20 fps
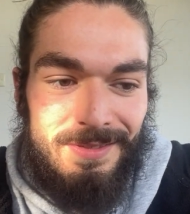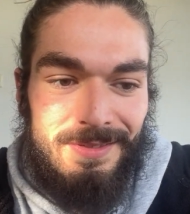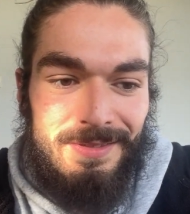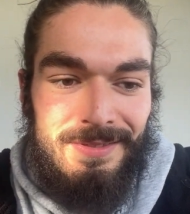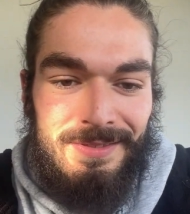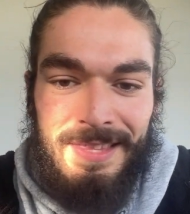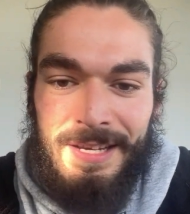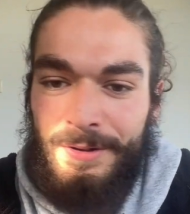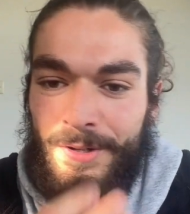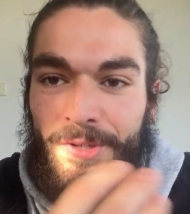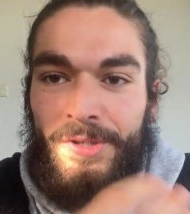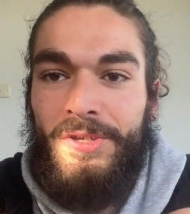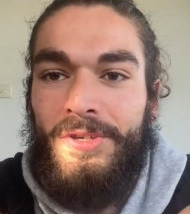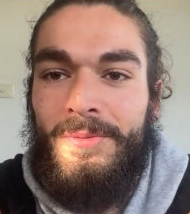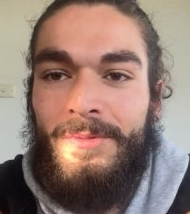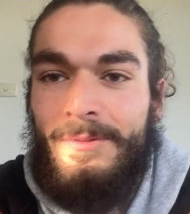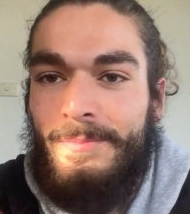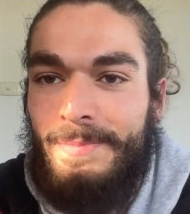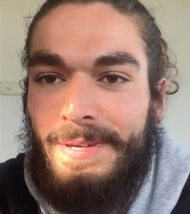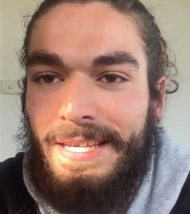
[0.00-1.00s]
They're a
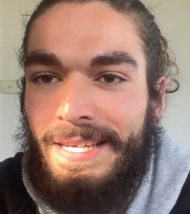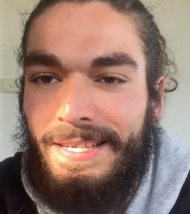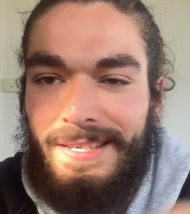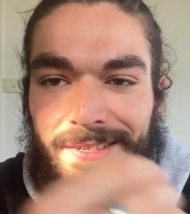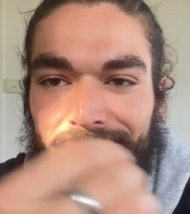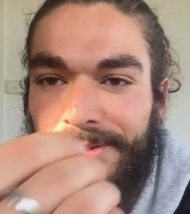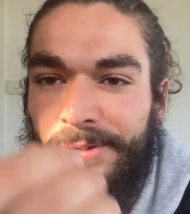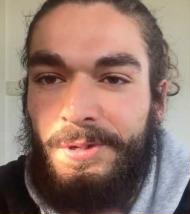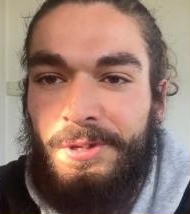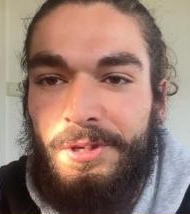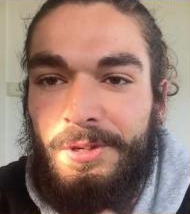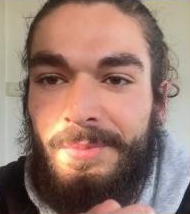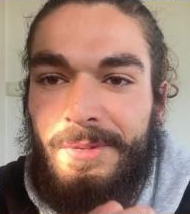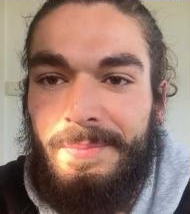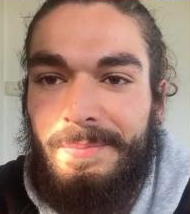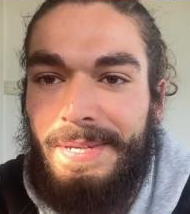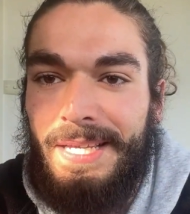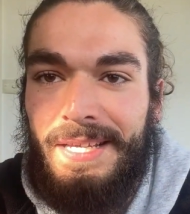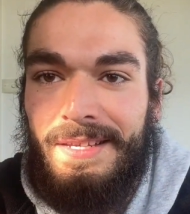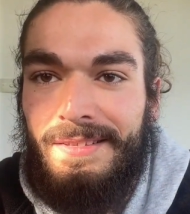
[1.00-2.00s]
human being. You're a
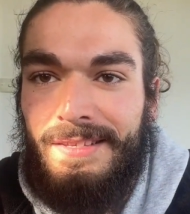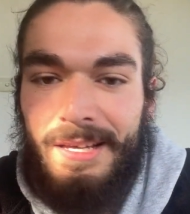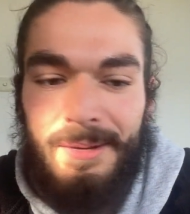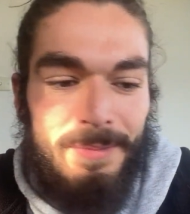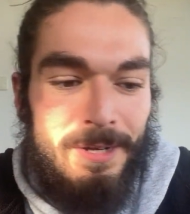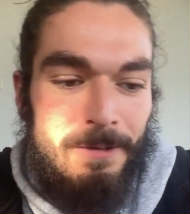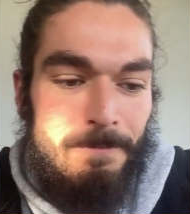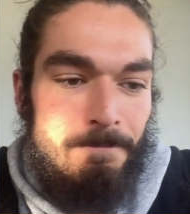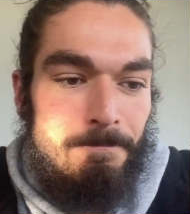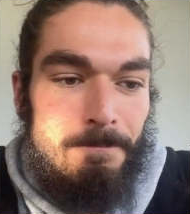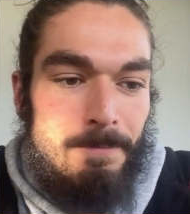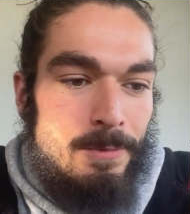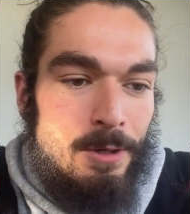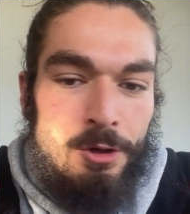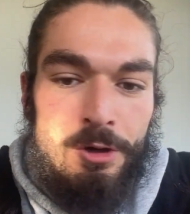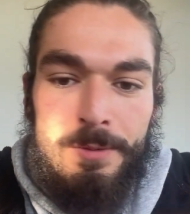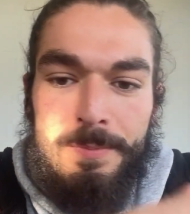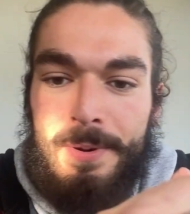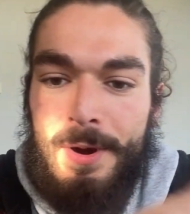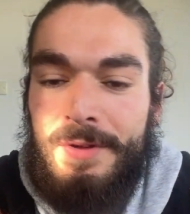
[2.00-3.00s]
human being. I mean,
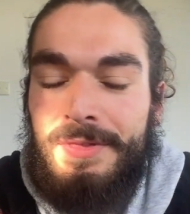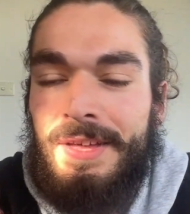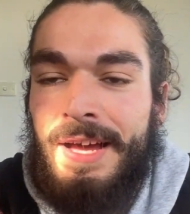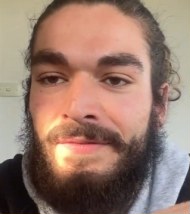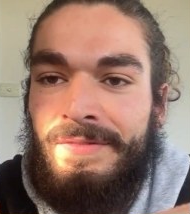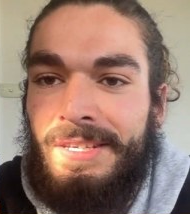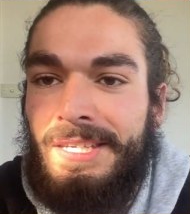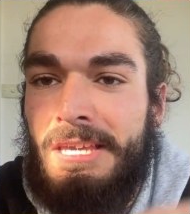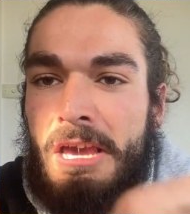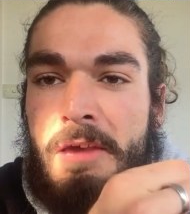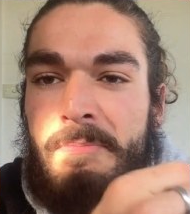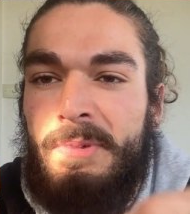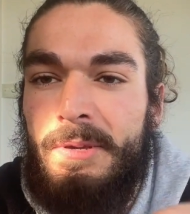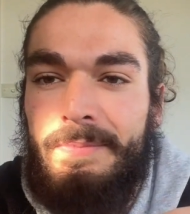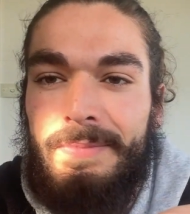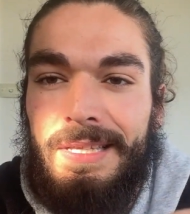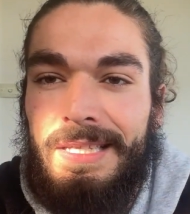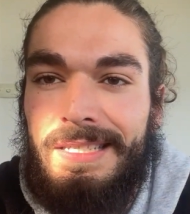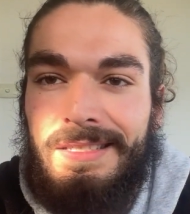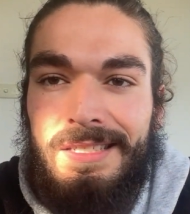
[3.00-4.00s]
you both have the
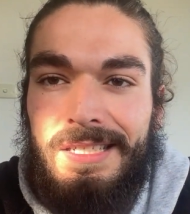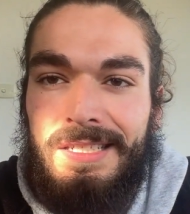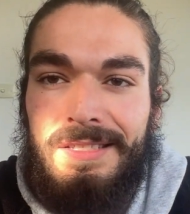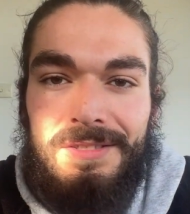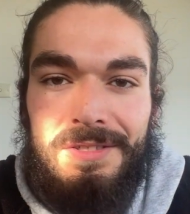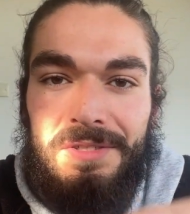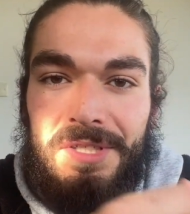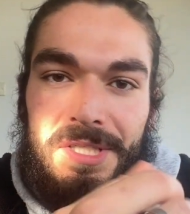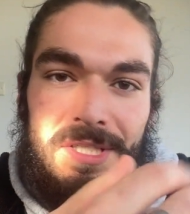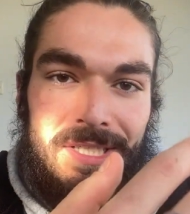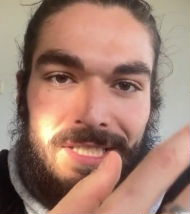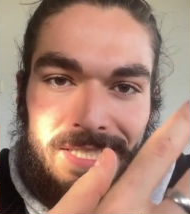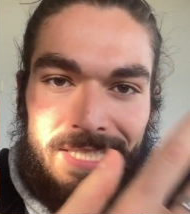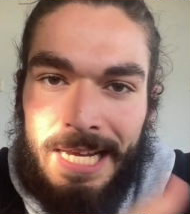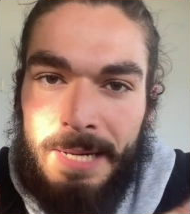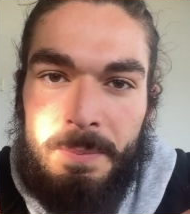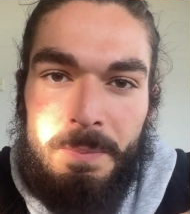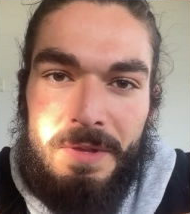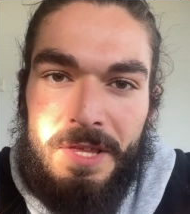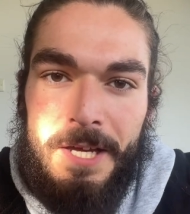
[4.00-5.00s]
capability to do the
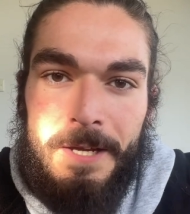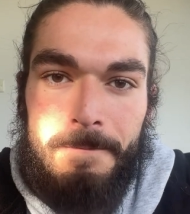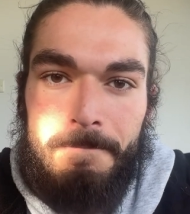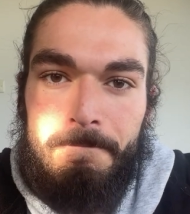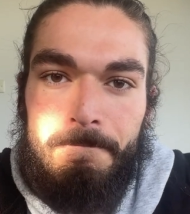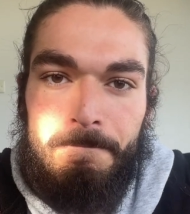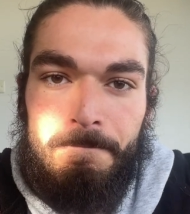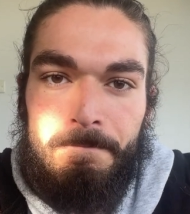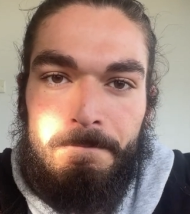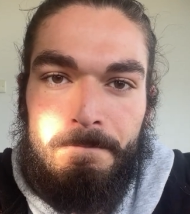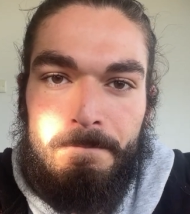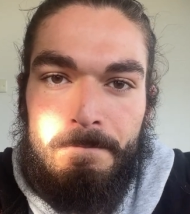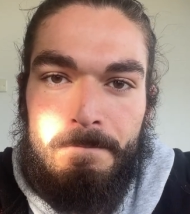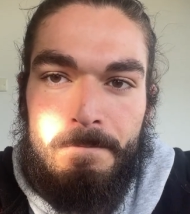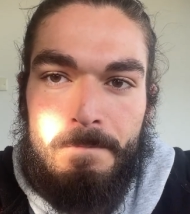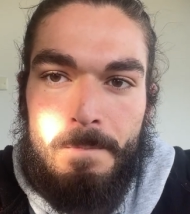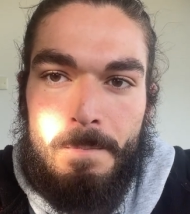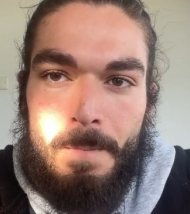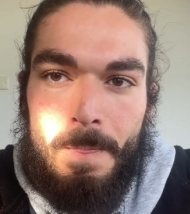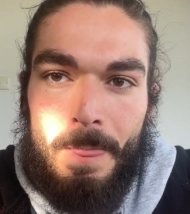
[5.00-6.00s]
same thing.
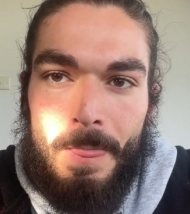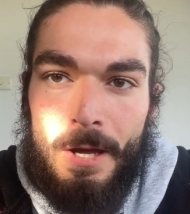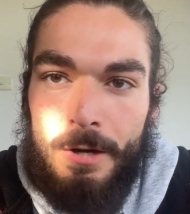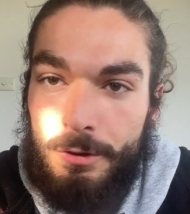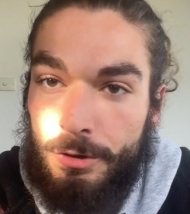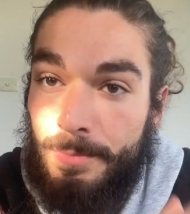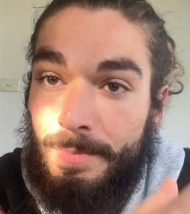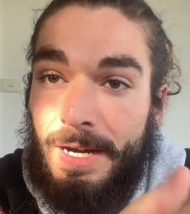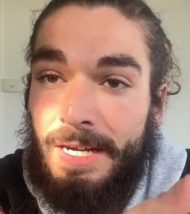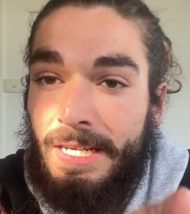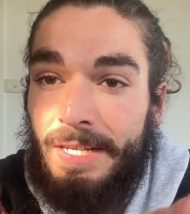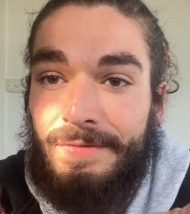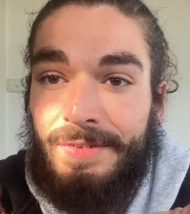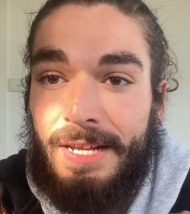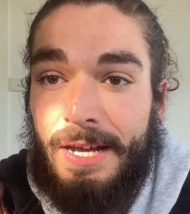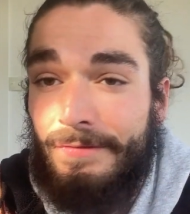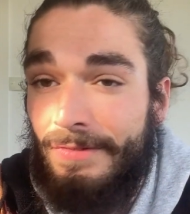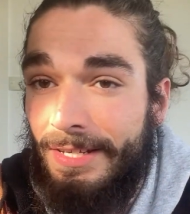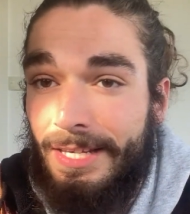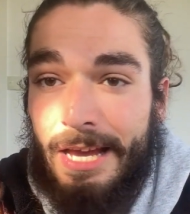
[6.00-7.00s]
You might even
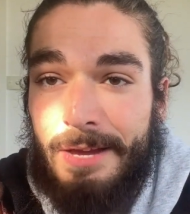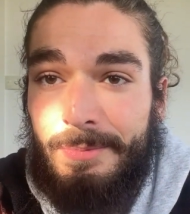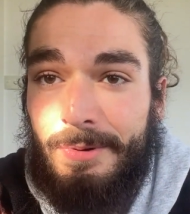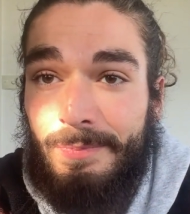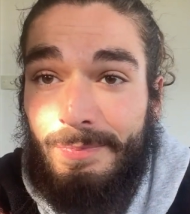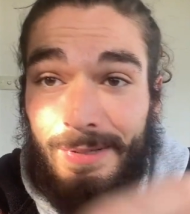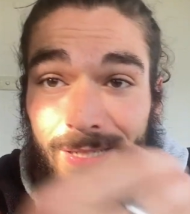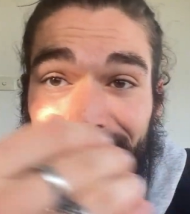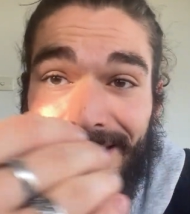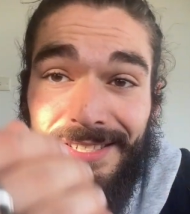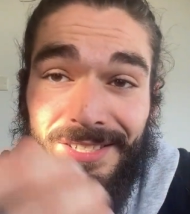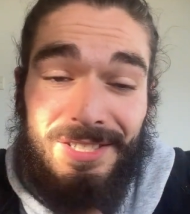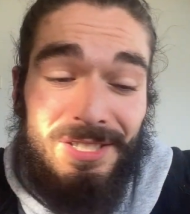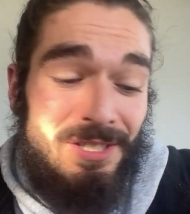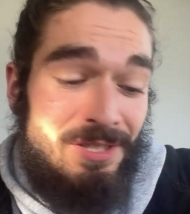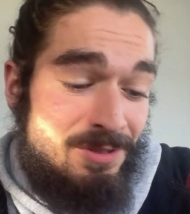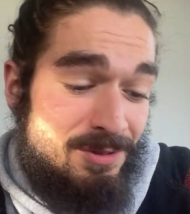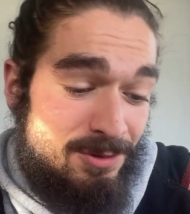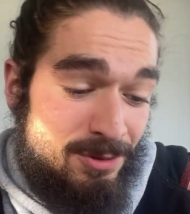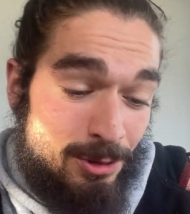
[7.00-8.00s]
have the capability
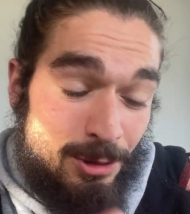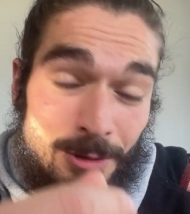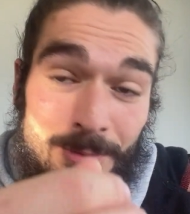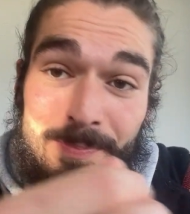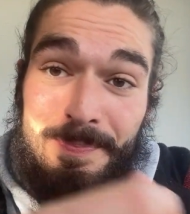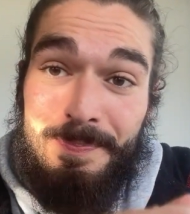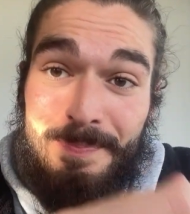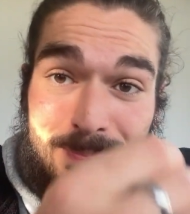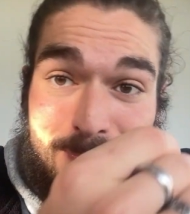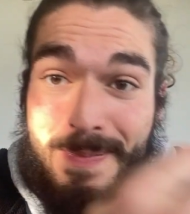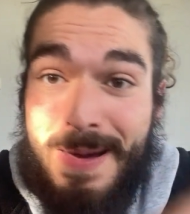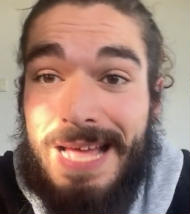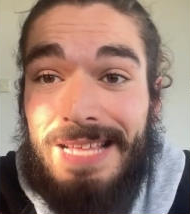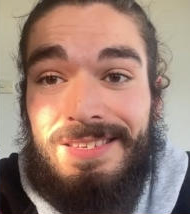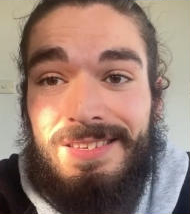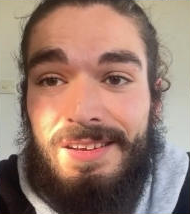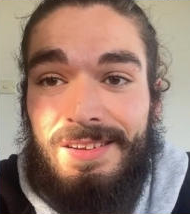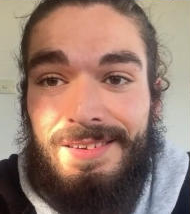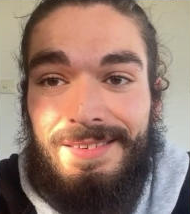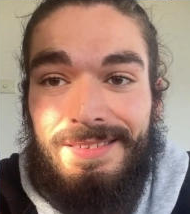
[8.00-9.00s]
to do
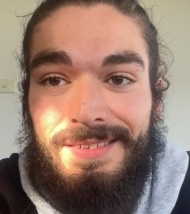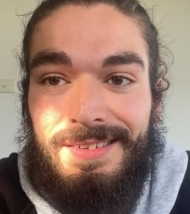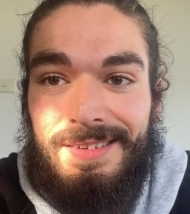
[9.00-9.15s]
better.